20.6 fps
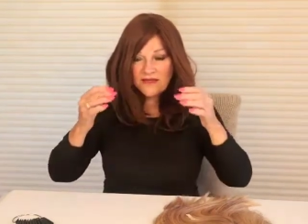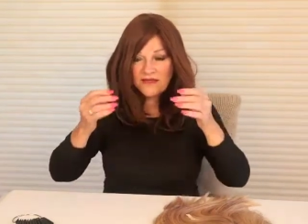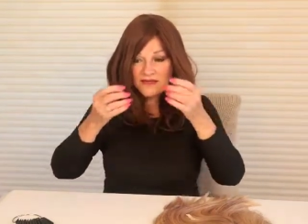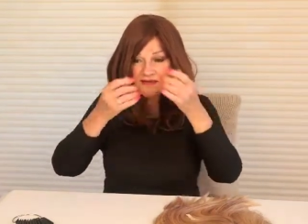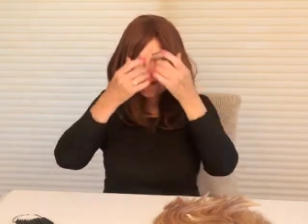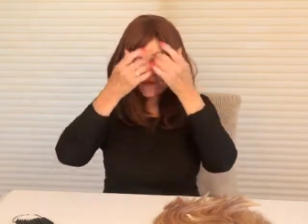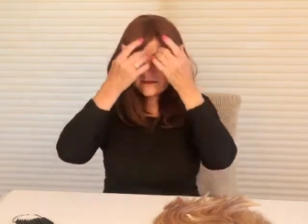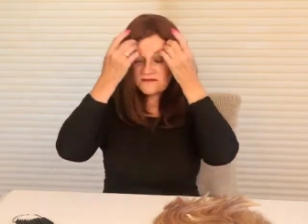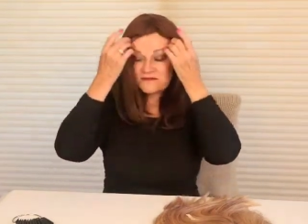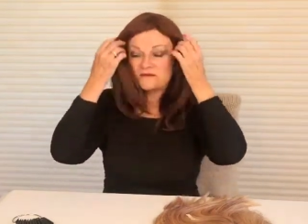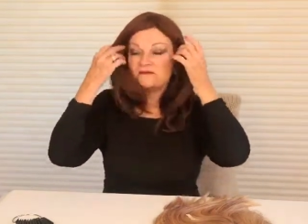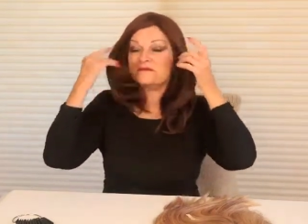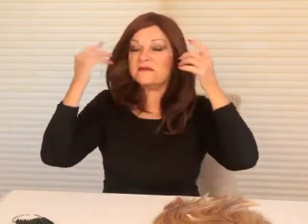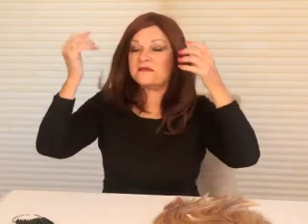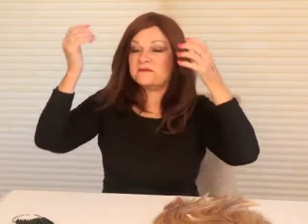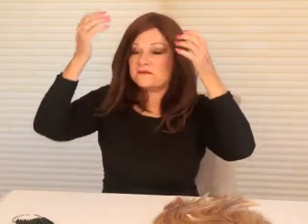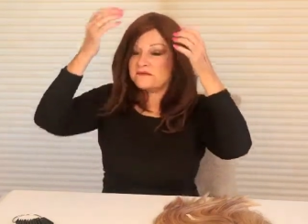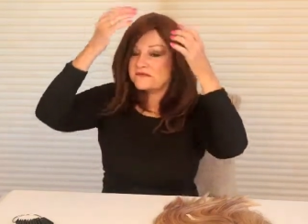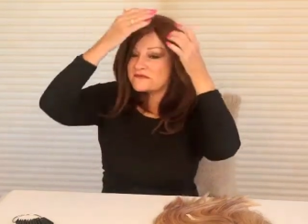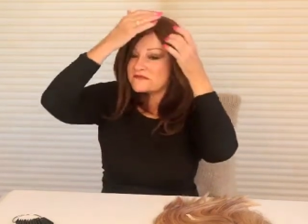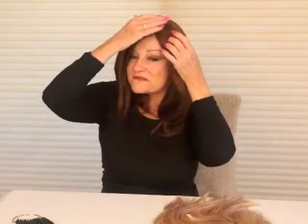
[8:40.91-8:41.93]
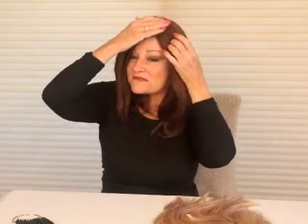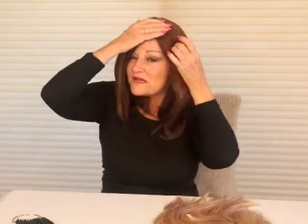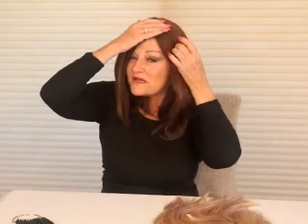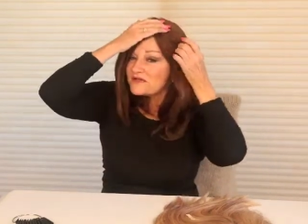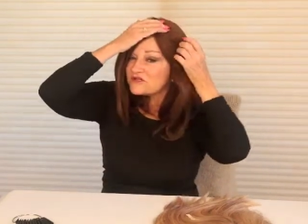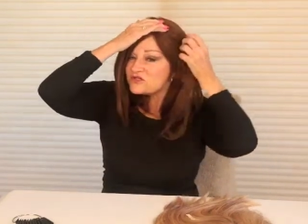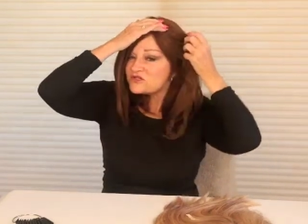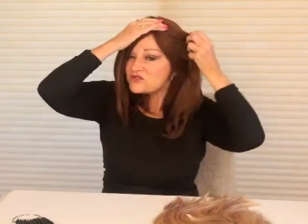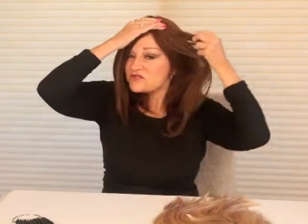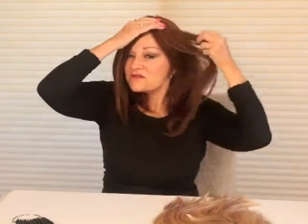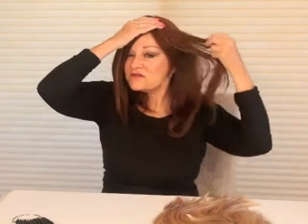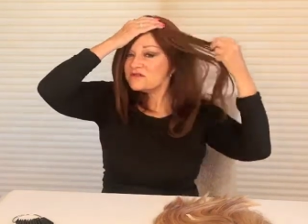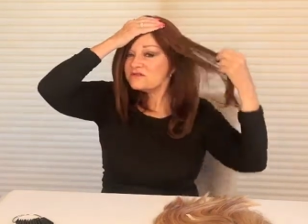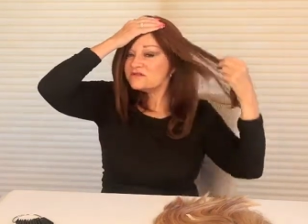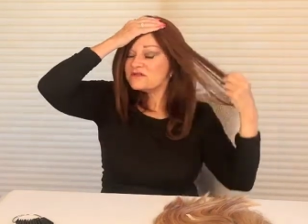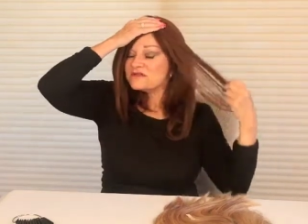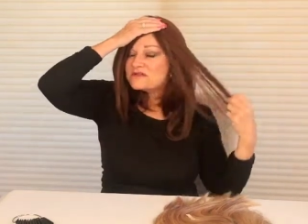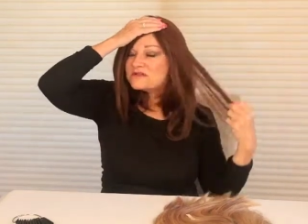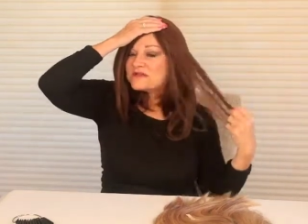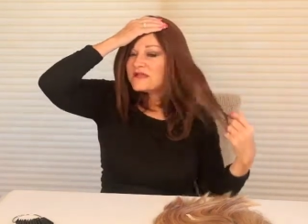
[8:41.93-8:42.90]
And then this side, she'd
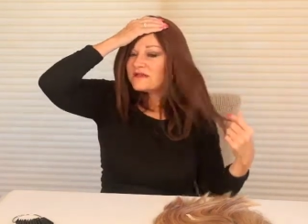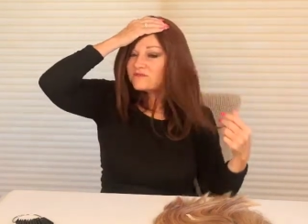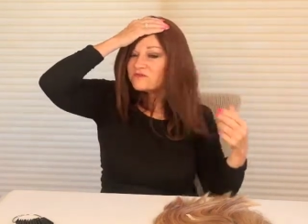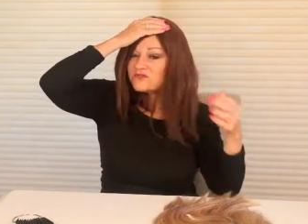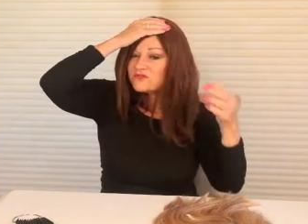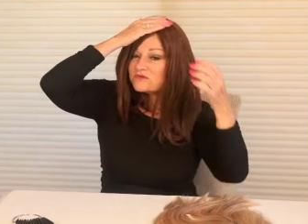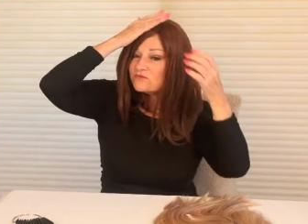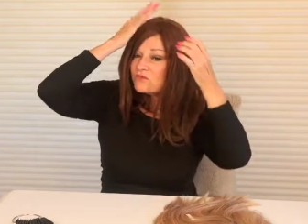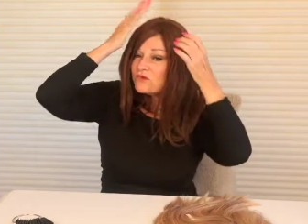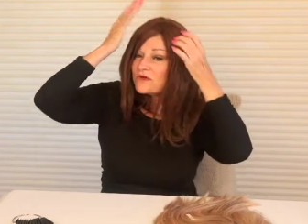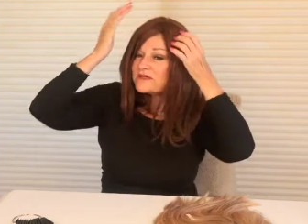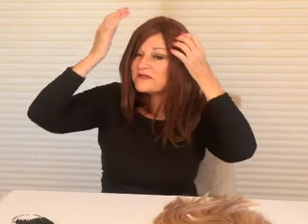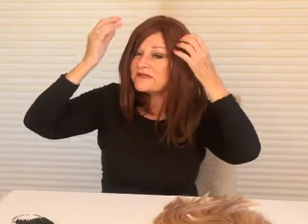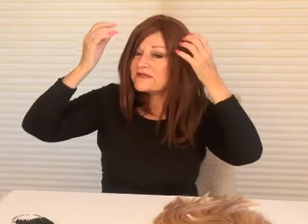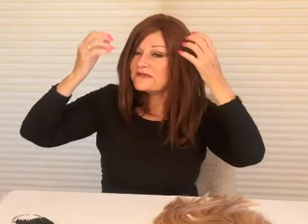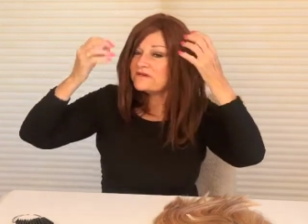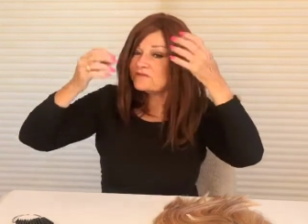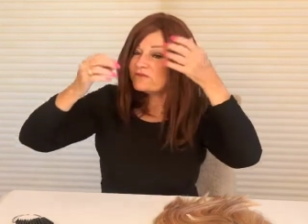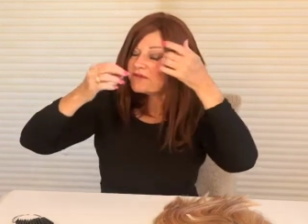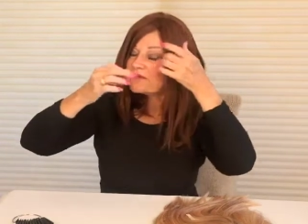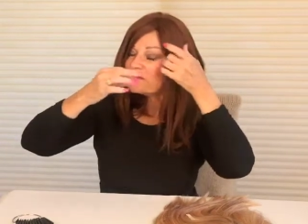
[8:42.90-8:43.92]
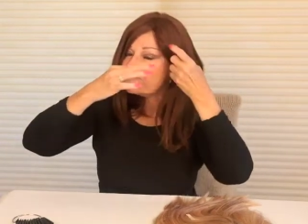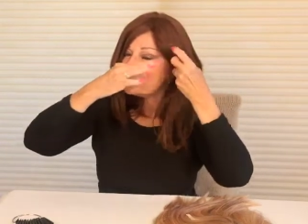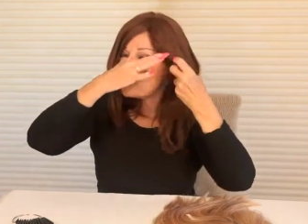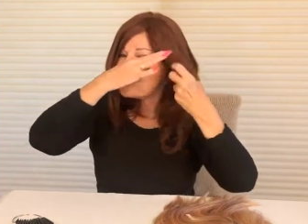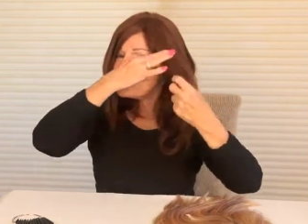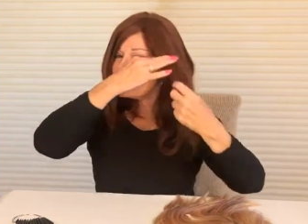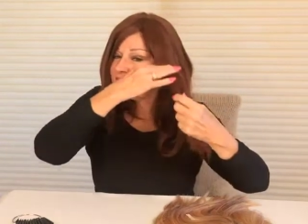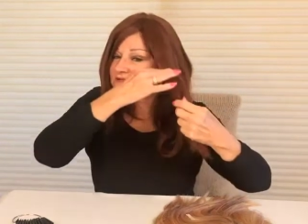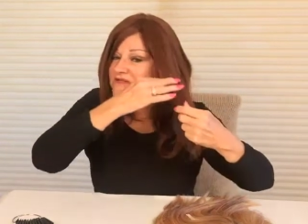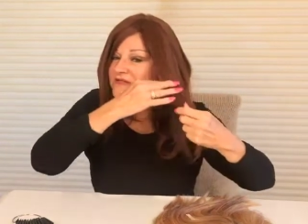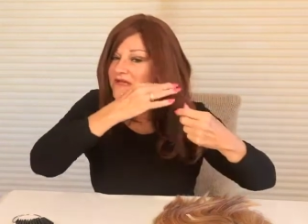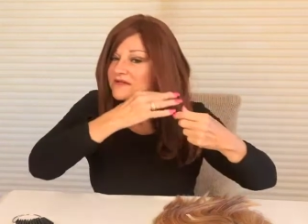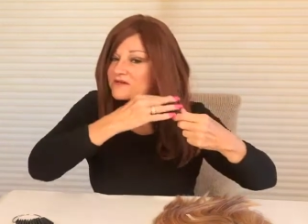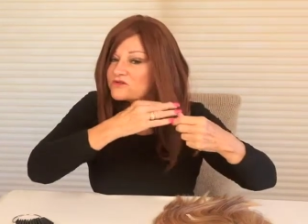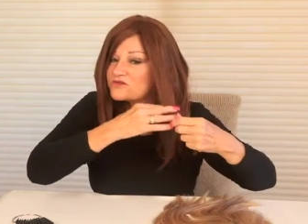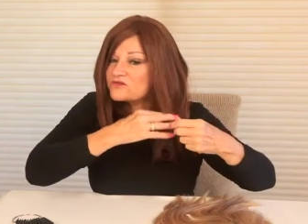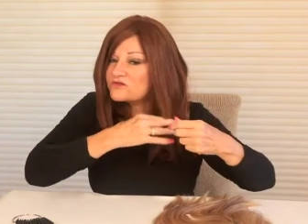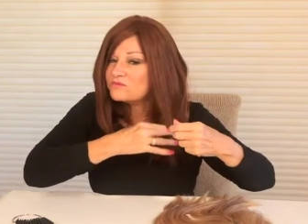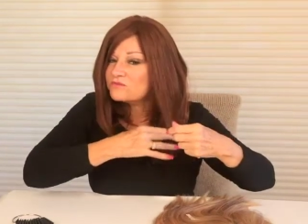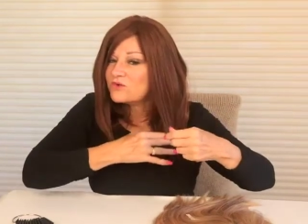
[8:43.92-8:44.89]
do the same. She'd want to get rid of all this
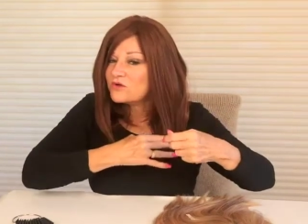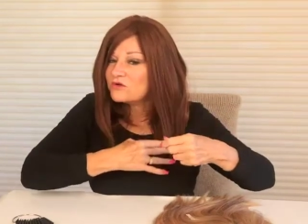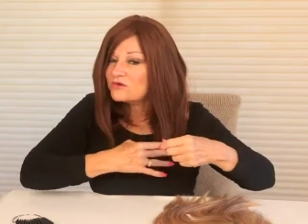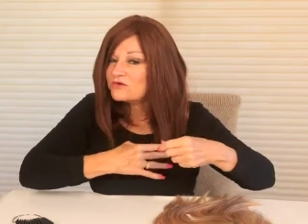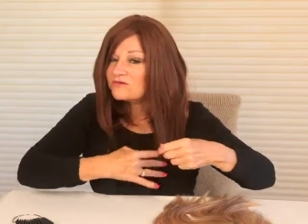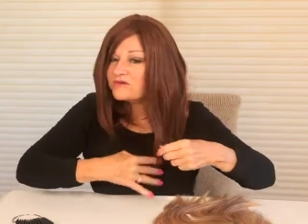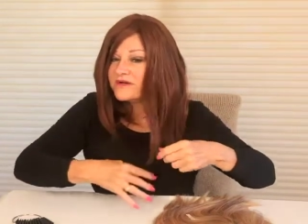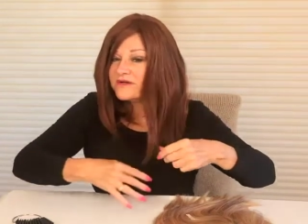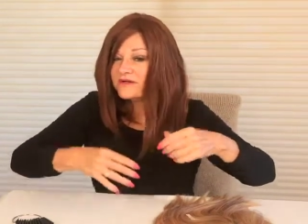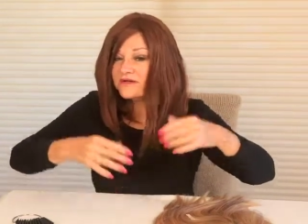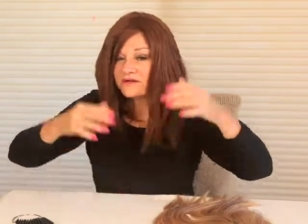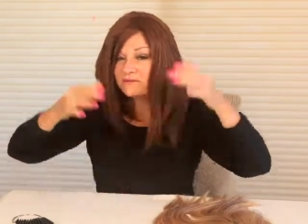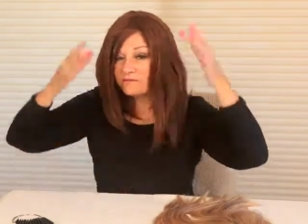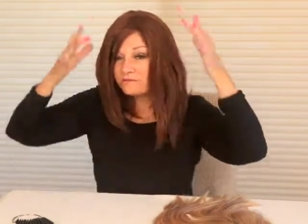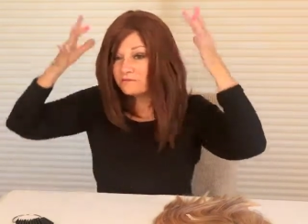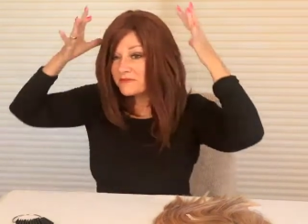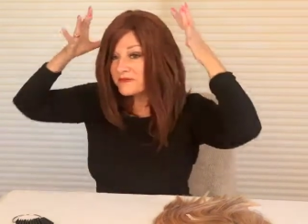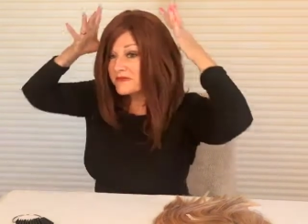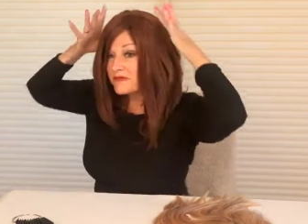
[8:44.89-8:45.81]
extra bulk right here.